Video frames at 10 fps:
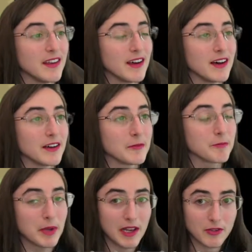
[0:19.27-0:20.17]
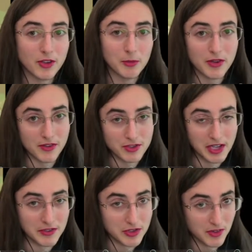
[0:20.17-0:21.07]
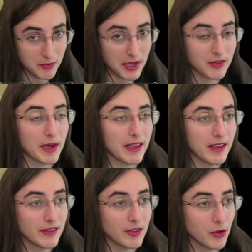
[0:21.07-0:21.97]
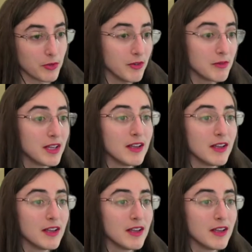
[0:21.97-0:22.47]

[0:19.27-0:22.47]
Paleotober is a challenge inspired by Inktober,